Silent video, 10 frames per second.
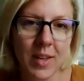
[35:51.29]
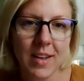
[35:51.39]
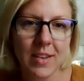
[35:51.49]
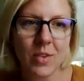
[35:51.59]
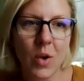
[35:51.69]

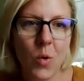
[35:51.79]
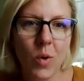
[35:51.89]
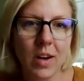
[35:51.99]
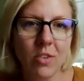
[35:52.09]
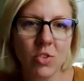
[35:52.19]
So we're
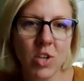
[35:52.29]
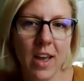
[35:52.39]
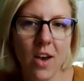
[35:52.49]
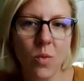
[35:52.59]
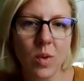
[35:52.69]
going to check
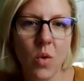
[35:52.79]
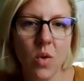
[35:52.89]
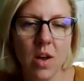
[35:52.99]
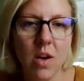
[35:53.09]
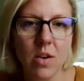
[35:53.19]
out what's going
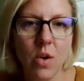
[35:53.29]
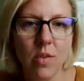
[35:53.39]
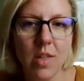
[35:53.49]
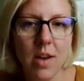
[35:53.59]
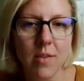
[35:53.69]
on over
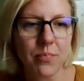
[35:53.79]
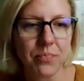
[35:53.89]
there.